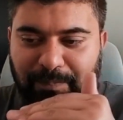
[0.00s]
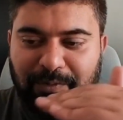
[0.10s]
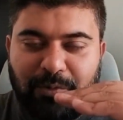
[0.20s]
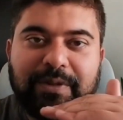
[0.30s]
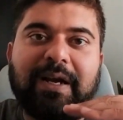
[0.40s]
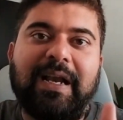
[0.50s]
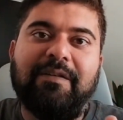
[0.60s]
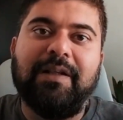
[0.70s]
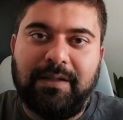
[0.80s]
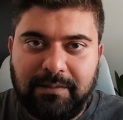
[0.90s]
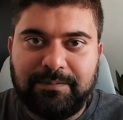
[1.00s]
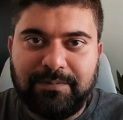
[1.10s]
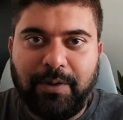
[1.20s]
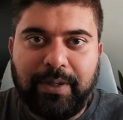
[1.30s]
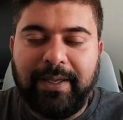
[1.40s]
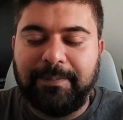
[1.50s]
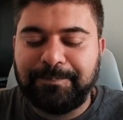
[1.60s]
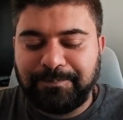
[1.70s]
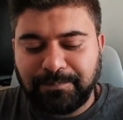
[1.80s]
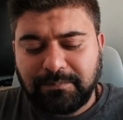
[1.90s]
to their level. Okay,
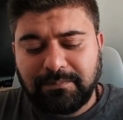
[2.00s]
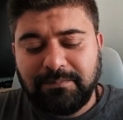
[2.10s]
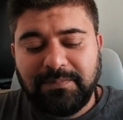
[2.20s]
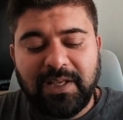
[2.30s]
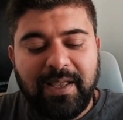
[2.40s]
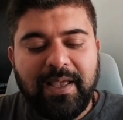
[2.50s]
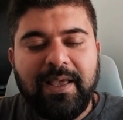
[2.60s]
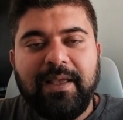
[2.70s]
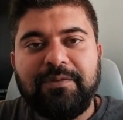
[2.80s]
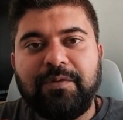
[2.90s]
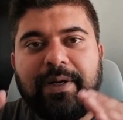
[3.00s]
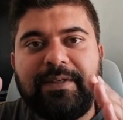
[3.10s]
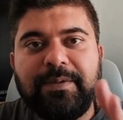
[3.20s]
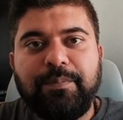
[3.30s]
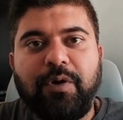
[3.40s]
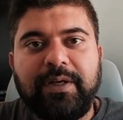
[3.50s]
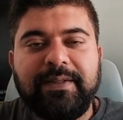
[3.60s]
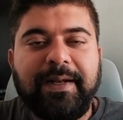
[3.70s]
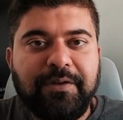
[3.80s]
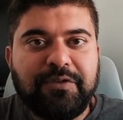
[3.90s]
so it's
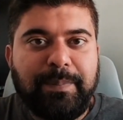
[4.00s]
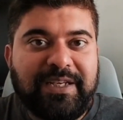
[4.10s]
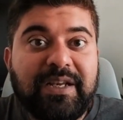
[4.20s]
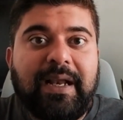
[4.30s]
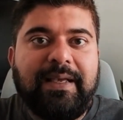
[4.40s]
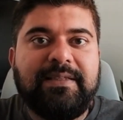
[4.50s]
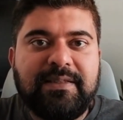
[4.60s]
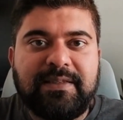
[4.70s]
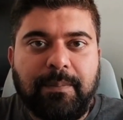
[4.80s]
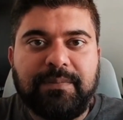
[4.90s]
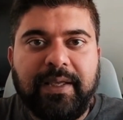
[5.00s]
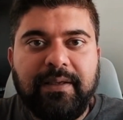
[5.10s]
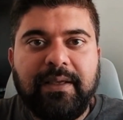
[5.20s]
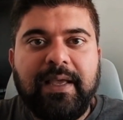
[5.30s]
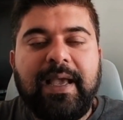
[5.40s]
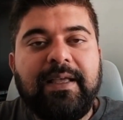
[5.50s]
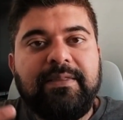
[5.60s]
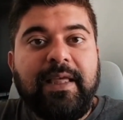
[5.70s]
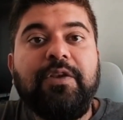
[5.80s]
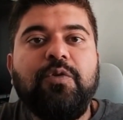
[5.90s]
important that you specialize in something
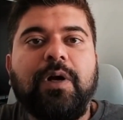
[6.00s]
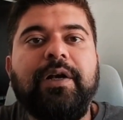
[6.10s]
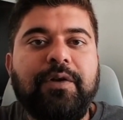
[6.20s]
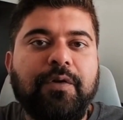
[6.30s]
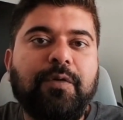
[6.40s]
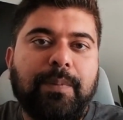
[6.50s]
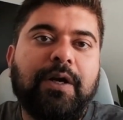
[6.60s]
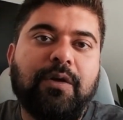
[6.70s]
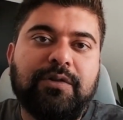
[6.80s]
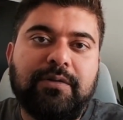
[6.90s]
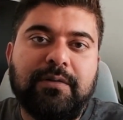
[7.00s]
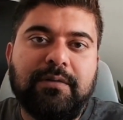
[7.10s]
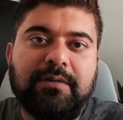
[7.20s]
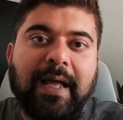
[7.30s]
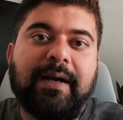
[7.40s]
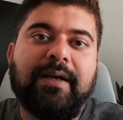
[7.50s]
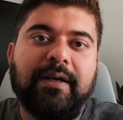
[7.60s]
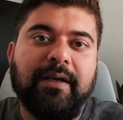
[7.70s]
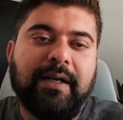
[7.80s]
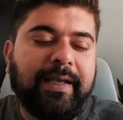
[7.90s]
and then you continue to build on that
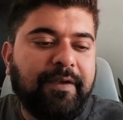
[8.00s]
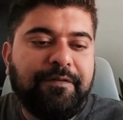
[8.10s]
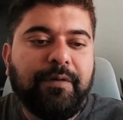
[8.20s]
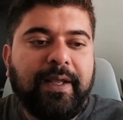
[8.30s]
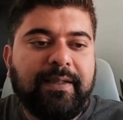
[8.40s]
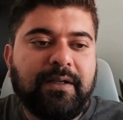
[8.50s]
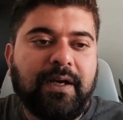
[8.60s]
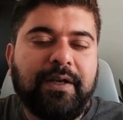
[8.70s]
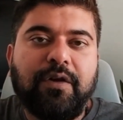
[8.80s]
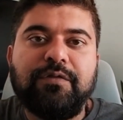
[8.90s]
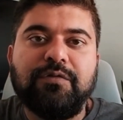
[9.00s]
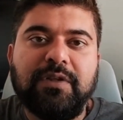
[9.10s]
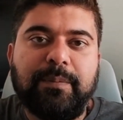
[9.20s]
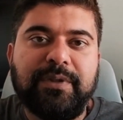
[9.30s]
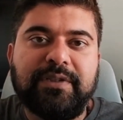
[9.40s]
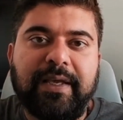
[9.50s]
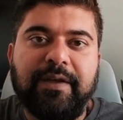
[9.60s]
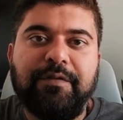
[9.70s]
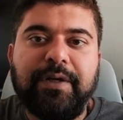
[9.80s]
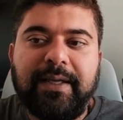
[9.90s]
career. Like if you take the career of Sundar Pichai,
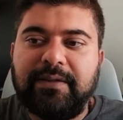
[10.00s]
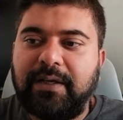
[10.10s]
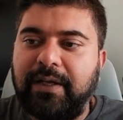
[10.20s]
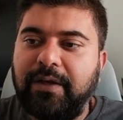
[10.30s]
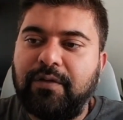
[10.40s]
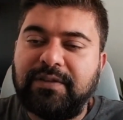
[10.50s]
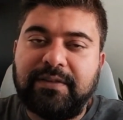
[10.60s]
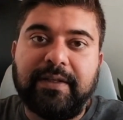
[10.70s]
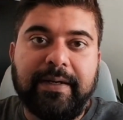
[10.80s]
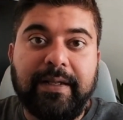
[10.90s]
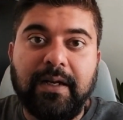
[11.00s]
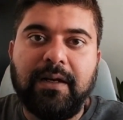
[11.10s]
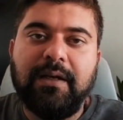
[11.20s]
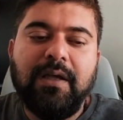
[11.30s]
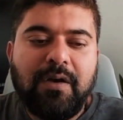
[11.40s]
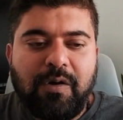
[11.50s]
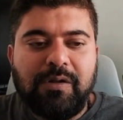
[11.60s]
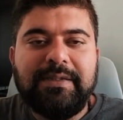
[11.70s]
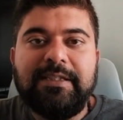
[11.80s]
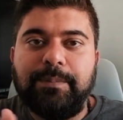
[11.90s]
if you take the career of Satya Nadella,
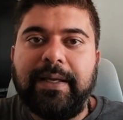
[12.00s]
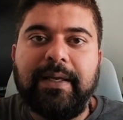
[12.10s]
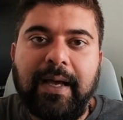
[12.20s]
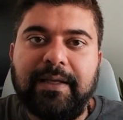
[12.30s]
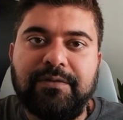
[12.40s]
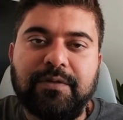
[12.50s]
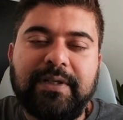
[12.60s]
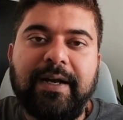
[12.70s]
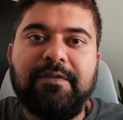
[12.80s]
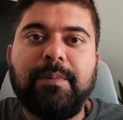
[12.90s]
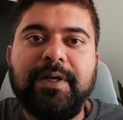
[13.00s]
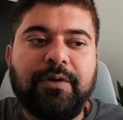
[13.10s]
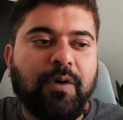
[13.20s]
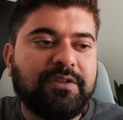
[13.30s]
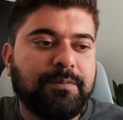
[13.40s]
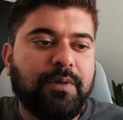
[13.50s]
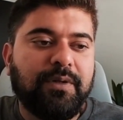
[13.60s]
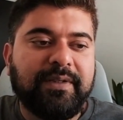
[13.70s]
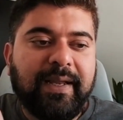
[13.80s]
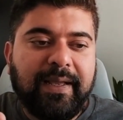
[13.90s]
all these big guys that everybody talks
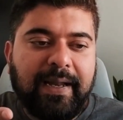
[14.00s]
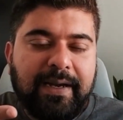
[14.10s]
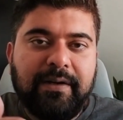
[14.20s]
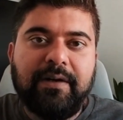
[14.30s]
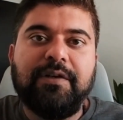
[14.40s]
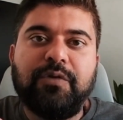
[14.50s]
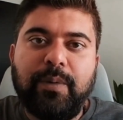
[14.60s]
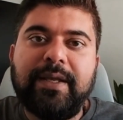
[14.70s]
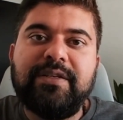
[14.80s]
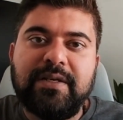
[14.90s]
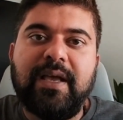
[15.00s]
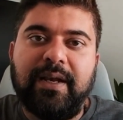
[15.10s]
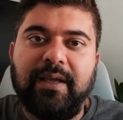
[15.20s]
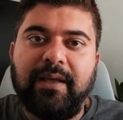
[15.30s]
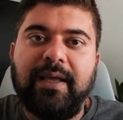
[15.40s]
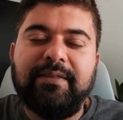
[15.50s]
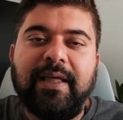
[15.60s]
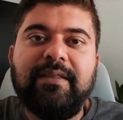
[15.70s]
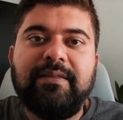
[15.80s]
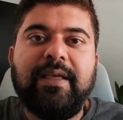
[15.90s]
about, they entered through engineering and
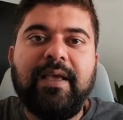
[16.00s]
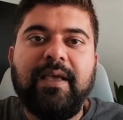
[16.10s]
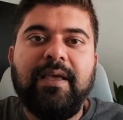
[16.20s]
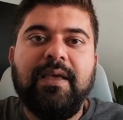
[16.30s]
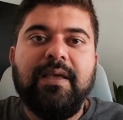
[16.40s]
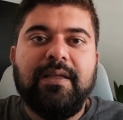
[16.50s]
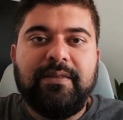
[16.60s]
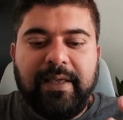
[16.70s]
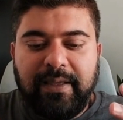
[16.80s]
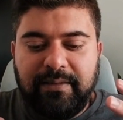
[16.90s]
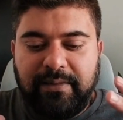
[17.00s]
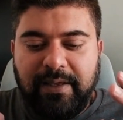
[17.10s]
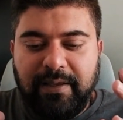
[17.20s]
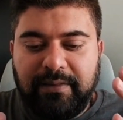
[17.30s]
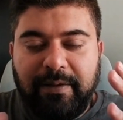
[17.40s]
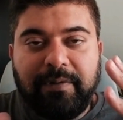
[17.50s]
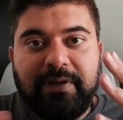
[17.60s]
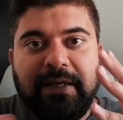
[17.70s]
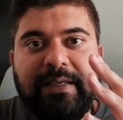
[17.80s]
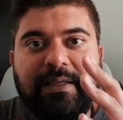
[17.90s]
then they were
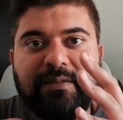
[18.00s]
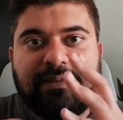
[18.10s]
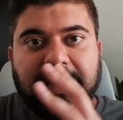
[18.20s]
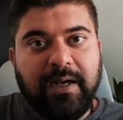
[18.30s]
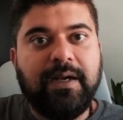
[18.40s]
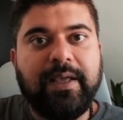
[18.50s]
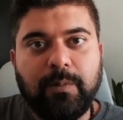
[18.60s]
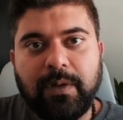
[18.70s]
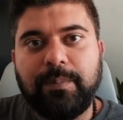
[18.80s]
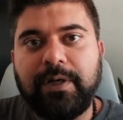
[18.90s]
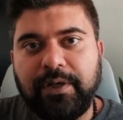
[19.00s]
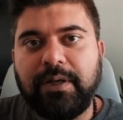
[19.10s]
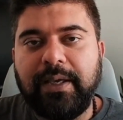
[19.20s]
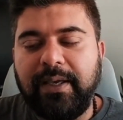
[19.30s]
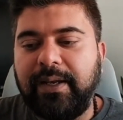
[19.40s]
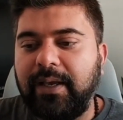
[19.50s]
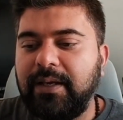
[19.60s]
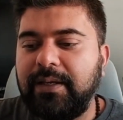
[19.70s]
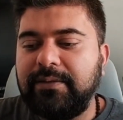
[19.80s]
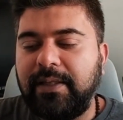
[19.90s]
really skilled in one particular
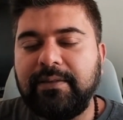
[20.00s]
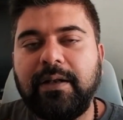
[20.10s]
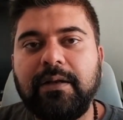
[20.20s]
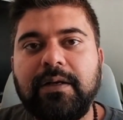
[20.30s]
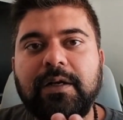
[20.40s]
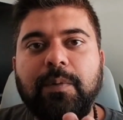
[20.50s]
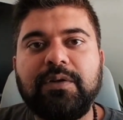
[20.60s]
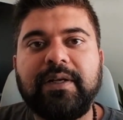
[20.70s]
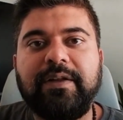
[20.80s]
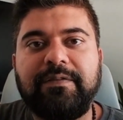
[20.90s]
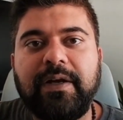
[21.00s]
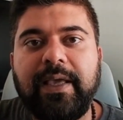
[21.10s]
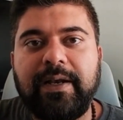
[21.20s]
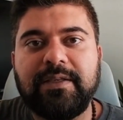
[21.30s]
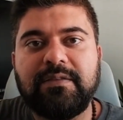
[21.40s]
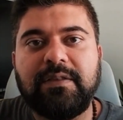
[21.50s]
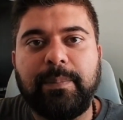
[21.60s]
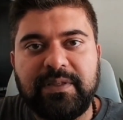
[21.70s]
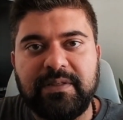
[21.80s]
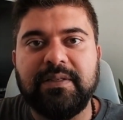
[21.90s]
area and then they learned about the different areas of the
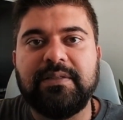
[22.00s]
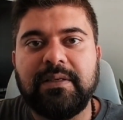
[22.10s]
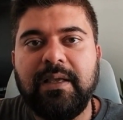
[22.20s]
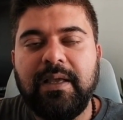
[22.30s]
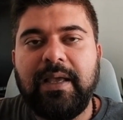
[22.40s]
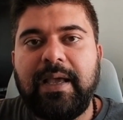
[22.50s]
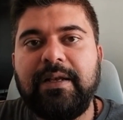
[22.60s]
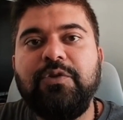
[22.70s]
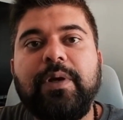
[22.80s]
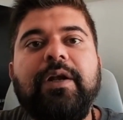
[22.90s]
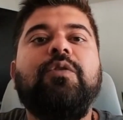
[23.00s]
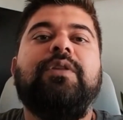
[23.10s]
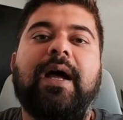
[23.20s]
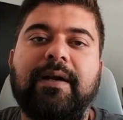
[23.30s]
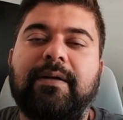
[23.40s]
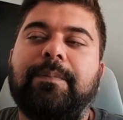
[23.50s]
business. And you can do that.